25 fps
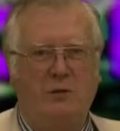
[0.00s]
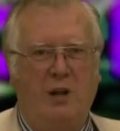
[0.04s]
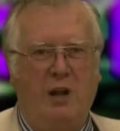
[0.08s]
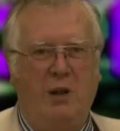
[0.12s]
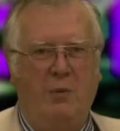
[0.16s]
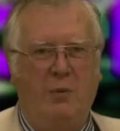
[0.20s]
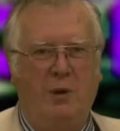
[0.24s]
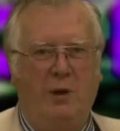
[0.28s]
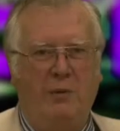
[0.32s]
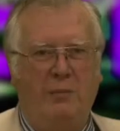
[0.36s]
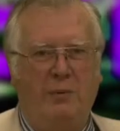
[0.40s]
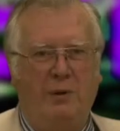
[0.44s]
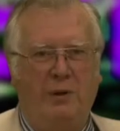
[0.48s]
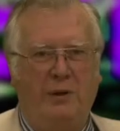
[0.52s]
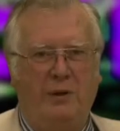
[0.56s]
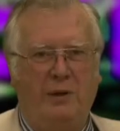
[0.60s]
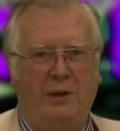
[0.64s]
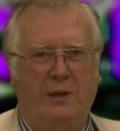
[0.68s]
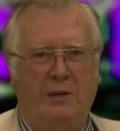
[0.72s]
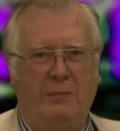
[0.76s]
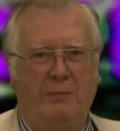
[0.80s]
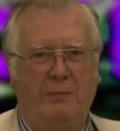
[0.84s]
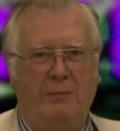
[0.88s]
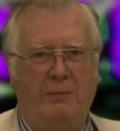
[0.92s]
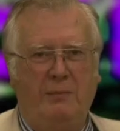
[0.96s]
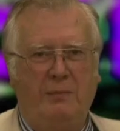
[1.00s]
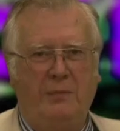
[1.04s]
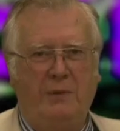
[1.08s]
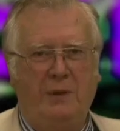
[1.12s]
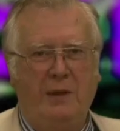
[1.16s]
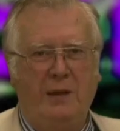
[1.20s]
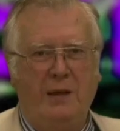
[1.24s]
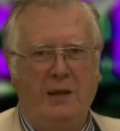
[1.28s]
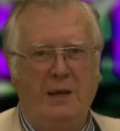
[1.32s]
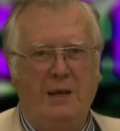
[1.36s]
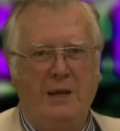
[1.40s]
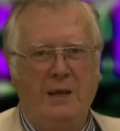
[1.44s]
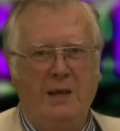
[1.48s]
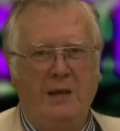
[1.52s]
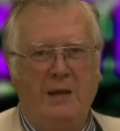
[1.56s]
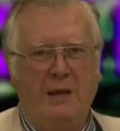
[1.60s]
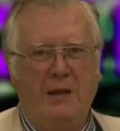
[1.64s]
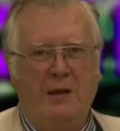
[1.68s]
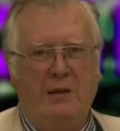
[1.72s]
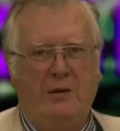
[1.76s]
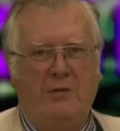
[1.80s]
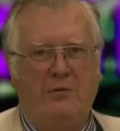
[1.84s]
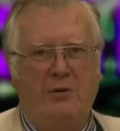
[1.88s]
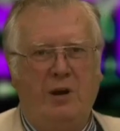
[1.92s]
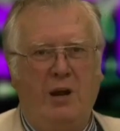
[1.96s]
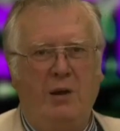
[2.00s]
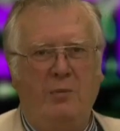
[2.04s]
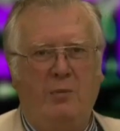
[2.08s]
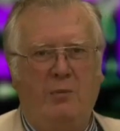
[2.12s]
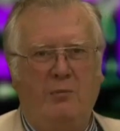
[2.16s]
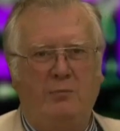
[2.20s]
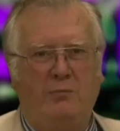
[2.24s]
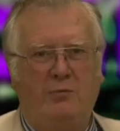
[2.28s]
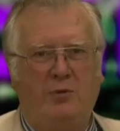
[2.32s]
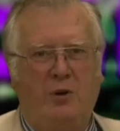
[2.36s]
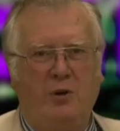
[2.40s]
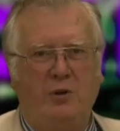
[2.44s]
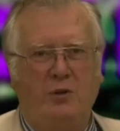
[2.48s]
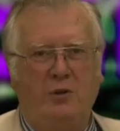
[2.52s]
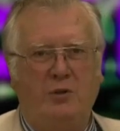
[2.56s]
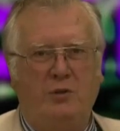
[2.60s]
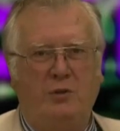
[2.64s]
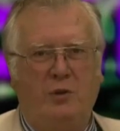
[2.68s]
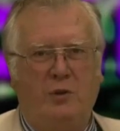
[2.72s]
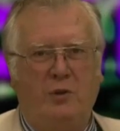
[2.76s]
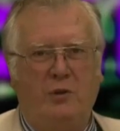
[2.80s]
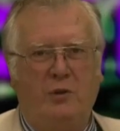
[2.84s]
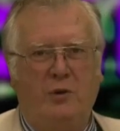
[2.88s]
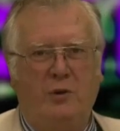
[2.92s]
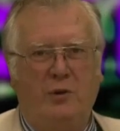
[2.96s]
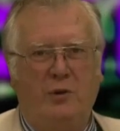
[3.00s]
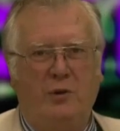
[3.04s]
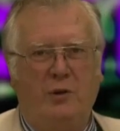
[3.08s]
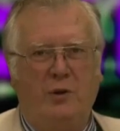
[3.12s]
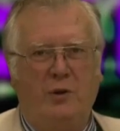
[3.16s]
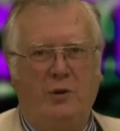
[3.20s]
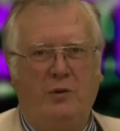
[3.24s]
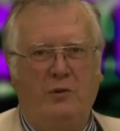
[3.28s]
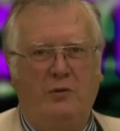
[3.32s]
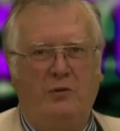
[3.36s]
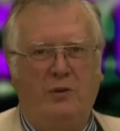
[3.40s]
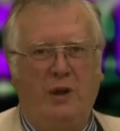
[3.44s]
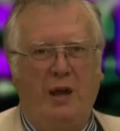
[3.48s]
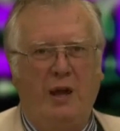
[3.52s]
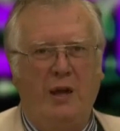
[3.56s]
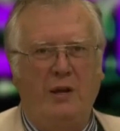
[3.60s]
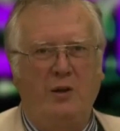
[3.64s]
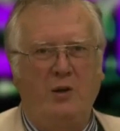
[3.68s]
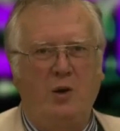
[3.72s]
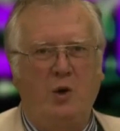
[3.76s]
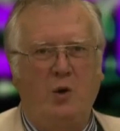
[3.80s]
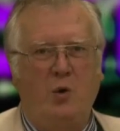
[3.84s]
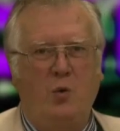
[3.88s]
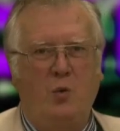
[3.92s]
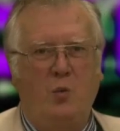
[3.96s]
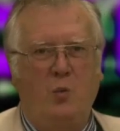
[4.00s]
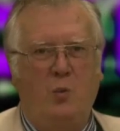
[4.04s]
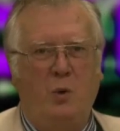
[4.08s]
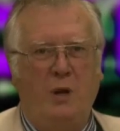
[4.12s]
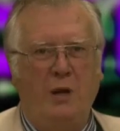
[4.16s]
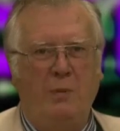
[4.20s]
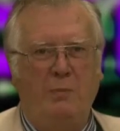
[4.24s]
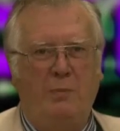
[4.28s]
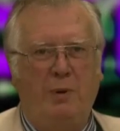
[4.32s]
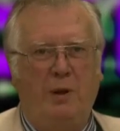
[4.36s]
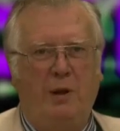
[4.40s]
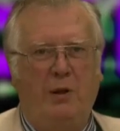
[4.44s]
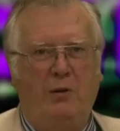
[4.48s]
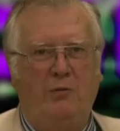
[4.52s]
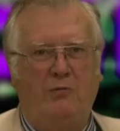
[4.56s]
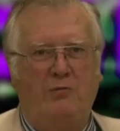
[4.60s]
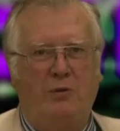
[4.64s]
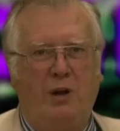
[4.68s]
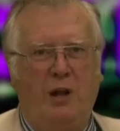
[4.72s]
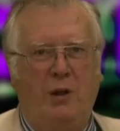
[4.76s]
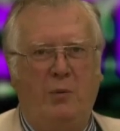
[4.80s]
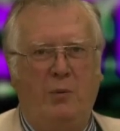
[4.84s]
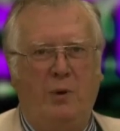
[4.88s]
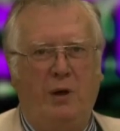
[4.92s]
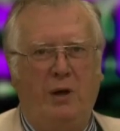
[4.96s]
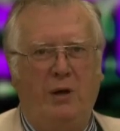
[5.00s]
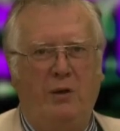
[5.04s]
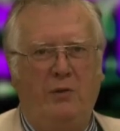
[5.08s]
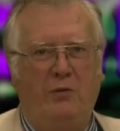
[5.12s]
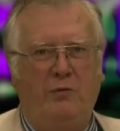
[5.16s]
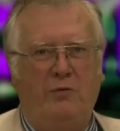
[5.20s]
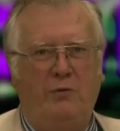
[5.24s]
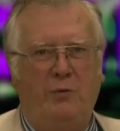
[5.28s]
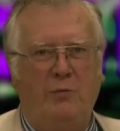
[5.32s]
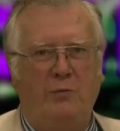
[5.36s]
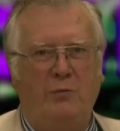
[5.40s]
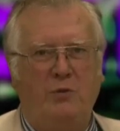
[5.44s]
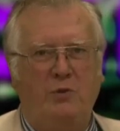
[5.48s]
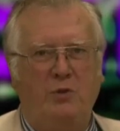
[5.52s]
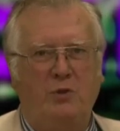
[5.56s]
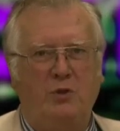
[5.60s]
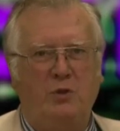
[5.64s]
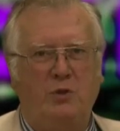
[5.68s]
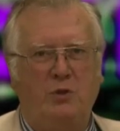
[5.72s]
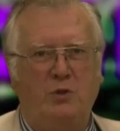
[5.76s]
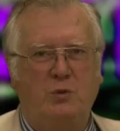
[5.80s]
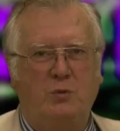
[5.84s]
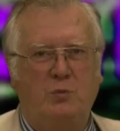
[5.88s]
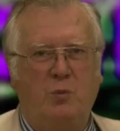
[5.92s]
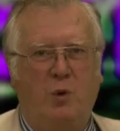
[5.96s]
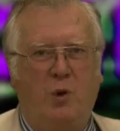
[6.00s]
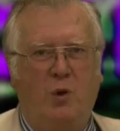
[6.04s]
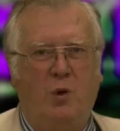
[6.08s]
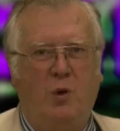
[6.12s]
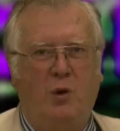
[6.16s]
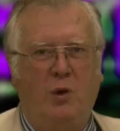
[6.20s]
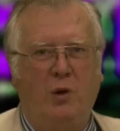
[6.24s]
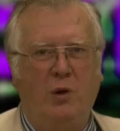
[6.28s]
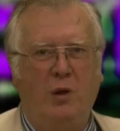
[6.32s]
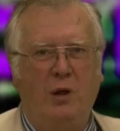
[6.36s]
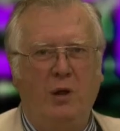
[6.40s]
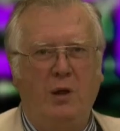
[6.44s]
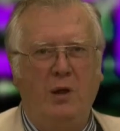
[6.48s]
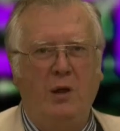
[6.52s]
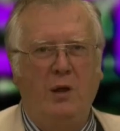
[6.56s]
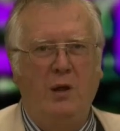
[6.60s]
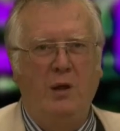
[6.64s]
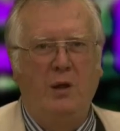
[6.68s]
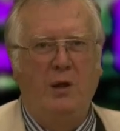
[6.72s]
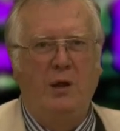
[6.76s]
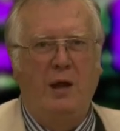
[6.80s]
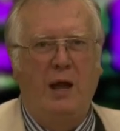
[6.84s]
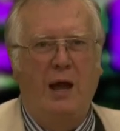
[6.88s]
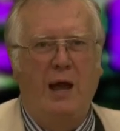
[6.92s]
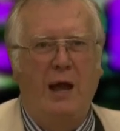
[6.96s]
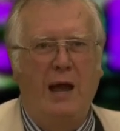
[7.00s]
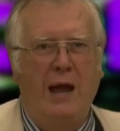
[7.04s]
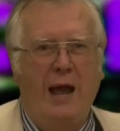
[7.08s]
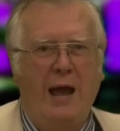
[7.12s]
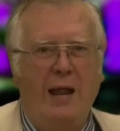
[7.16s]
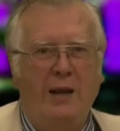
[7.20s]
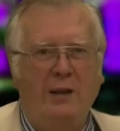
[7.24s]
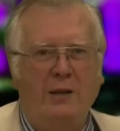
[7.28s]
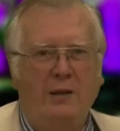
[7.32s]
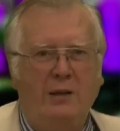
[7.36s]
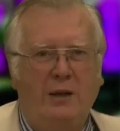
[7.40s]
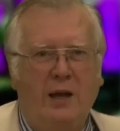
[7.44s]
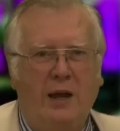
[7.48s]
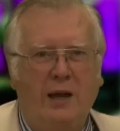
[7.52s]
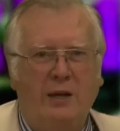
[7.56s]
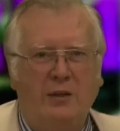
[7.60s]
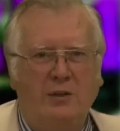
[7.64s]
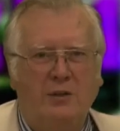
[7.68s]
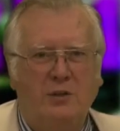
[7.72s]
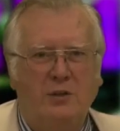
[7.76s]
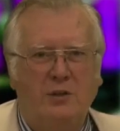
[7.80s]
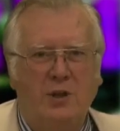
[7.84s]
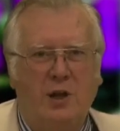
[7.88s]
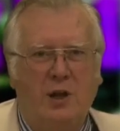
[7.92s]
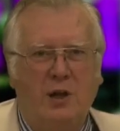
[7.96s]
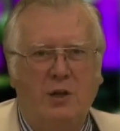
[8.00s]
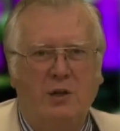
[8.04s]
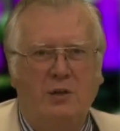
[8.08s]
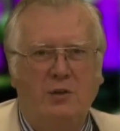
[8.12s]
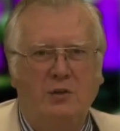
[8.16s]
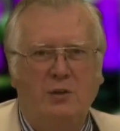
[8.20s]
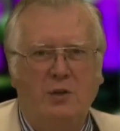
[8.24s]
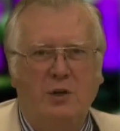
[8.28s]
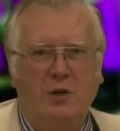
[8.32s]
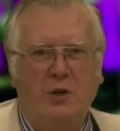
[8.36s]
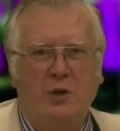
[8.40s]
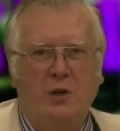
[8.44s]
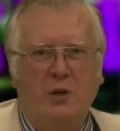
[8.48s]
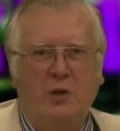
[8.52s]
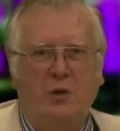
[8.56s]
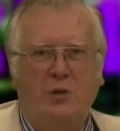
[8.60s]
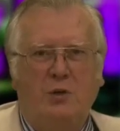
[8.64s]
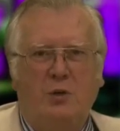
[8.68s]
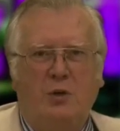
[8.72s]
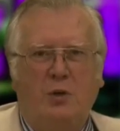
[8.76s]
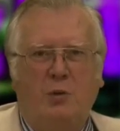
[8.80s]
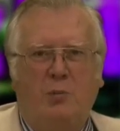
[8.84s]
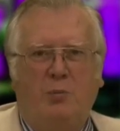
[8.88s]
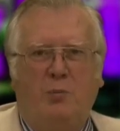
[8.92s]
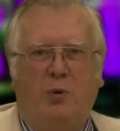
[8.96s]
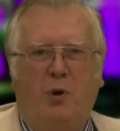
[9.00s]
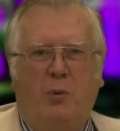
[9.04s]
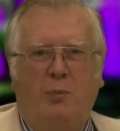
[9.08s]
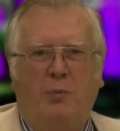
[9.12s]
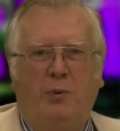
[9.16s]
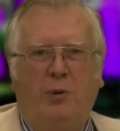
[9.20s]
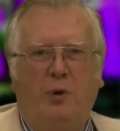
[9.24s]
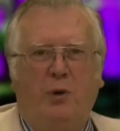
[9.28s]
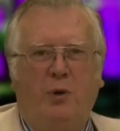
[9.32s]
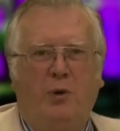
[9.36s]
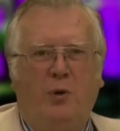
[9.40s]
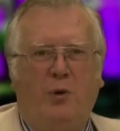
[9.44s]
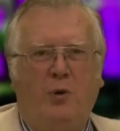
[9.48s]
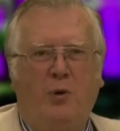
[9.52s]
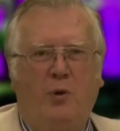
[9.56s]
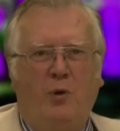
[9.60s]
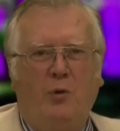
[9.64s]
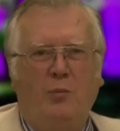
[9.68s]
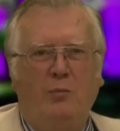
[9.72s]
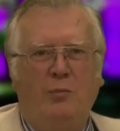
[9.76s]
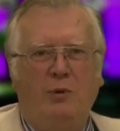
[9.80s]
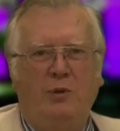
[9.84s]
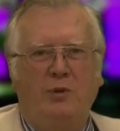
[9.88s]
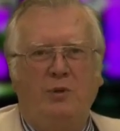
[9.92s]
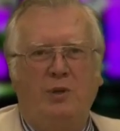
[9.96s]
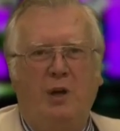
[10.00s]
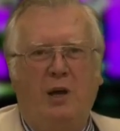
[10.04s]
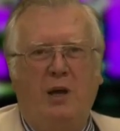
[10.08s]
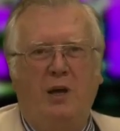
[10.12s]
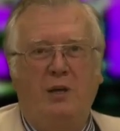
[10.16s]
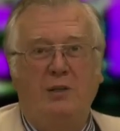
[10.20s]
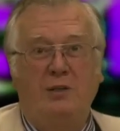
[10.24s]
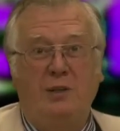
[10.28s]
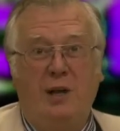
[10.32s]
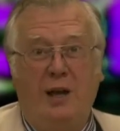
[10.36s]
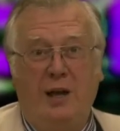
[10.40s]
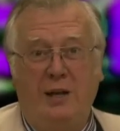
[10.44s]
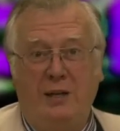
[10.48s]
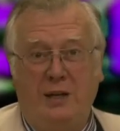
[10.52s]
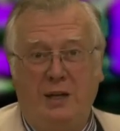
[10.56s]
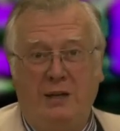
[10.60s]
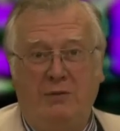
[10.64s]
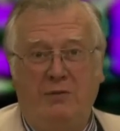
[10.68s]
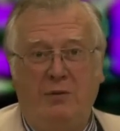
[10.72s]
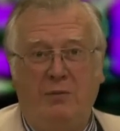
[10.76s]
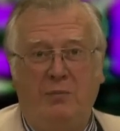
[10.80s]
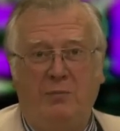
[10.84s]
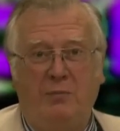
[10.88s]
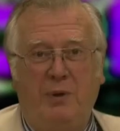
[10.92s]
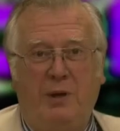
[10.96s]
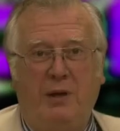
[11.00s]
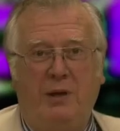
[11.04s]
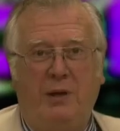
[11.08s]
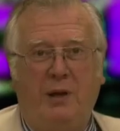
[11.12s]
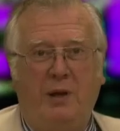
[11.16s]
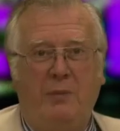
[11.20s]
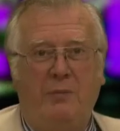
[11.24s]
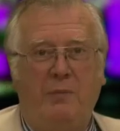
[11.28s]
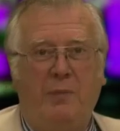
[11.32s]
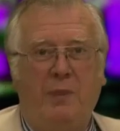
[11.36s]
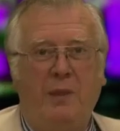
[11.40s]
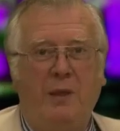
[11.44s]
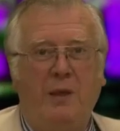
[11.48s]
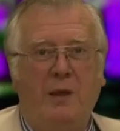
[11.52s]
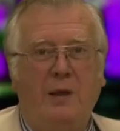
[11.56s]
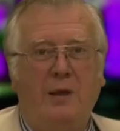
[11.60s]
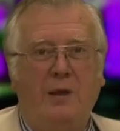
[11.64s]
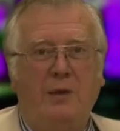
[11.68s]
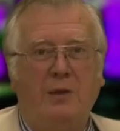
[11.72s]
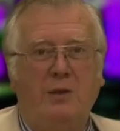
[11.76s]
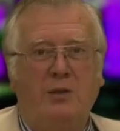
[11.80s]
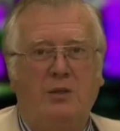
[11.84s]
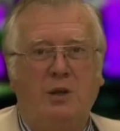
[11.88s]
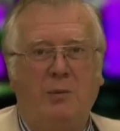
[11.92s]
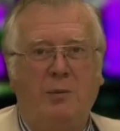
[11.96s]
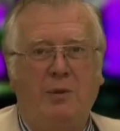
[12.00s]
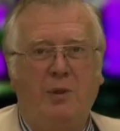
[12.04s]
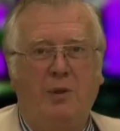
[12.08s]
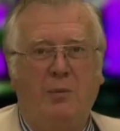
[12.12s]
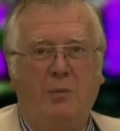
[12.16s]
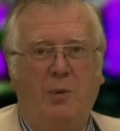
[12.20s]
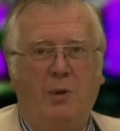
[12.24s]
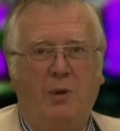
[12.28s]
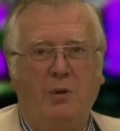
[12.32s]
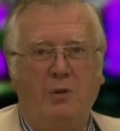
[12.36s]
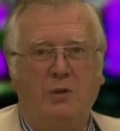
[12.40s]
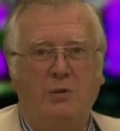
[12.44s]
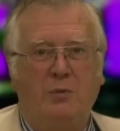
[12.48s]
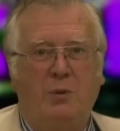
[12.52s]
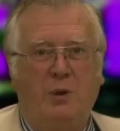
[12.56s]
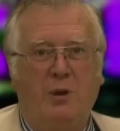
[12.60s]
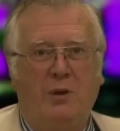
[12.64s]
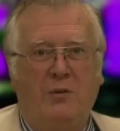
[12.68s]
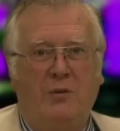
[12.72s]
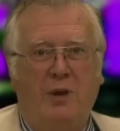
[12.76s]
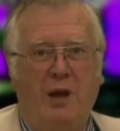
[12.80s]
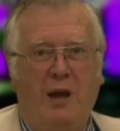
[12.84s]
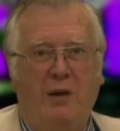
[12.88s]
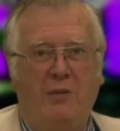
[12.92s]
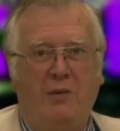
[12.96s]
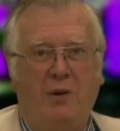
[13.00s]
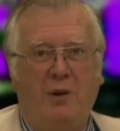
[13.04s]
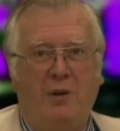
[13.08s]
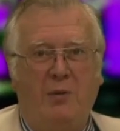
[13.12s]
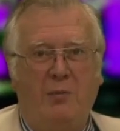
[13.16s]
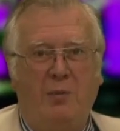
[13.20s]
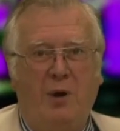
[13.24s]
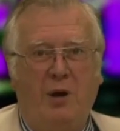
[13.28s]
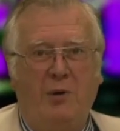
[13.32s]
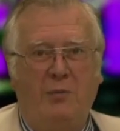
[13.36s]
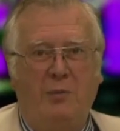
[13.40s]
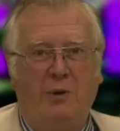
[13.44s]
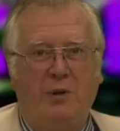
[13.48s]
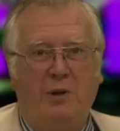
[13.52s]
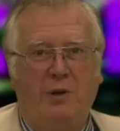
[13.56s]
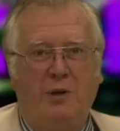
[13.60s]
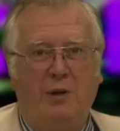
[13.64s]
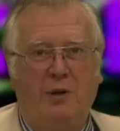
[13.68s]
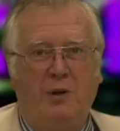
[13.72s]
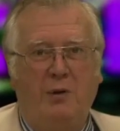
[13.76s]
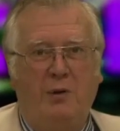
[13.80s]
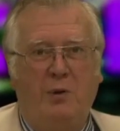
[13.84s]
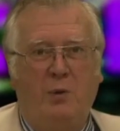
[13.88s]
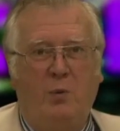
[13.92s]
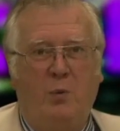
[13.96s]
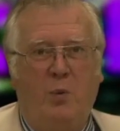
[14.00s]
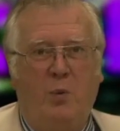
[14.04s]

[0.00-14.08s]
railway building. Graham Royston said, We build railways from small N-gauge size to the popular Hornby size and even bigger. Some of the ones we have at the moment include a